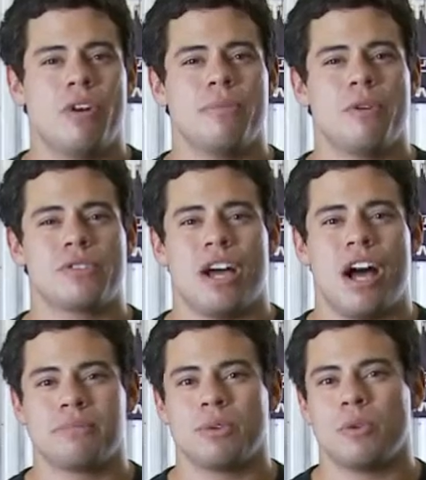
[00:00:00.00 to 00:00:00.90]
one of the most
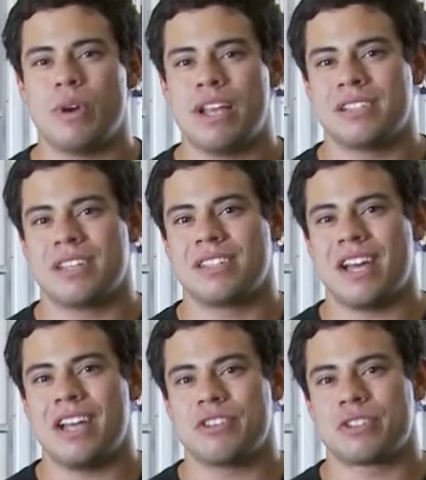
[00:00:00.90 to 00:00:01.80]
optimal ways to
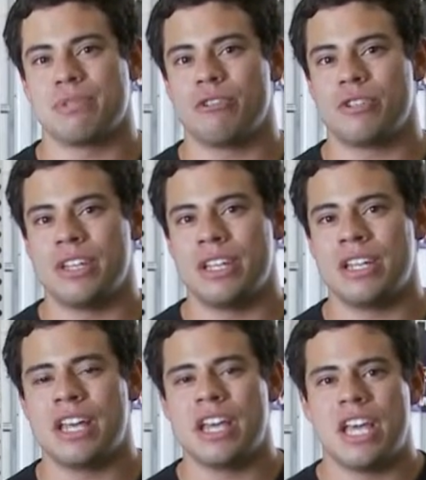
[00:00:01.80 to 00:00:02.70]
design your split
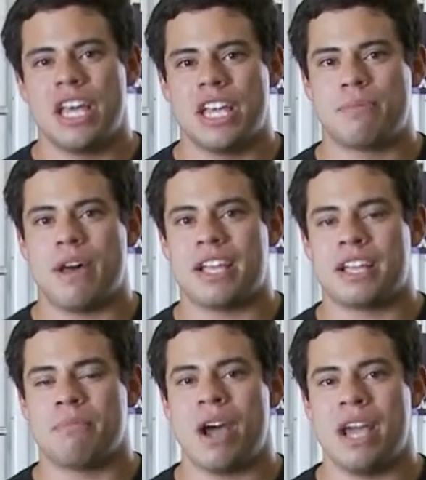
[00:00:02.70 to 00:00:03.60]
routine is by
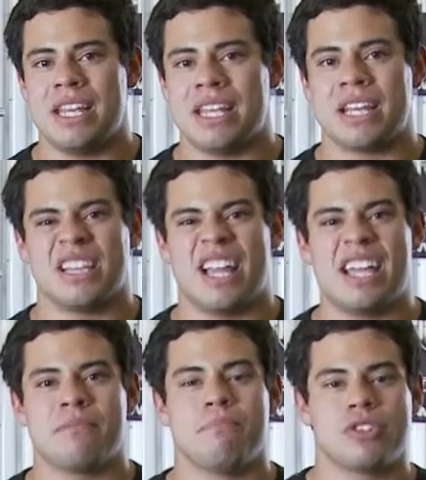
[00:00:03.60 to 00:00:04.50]
combining
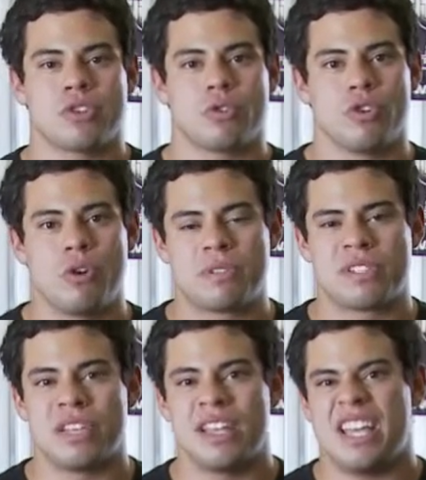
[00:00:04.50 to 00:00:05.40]
like muscle
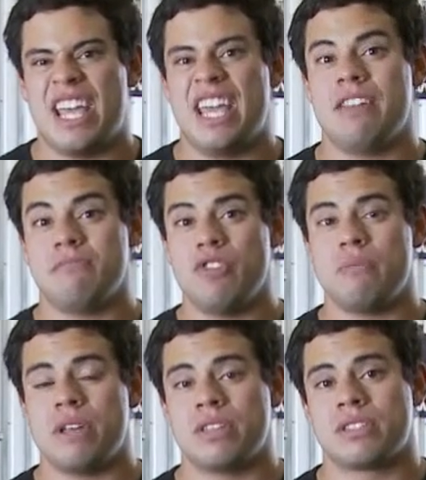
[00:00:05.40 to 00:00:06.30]
groups and
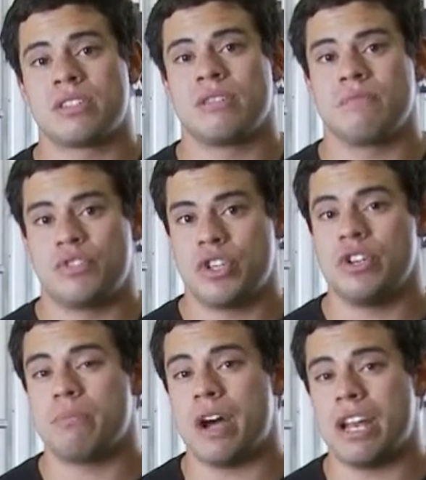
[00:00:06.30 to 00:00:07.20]
movements to
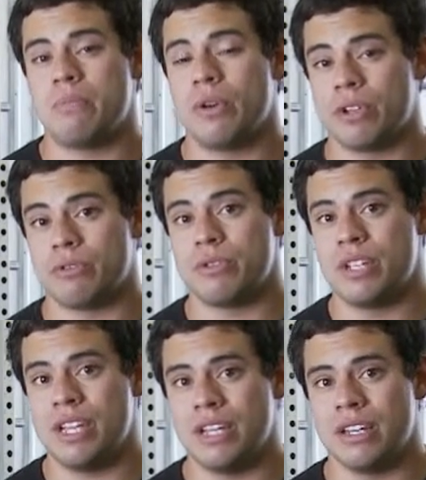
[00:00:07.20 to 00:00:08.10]
your bodybuilding
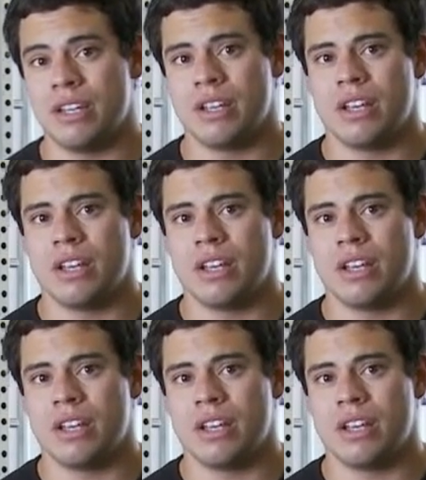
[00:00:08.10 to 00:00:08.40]
routine.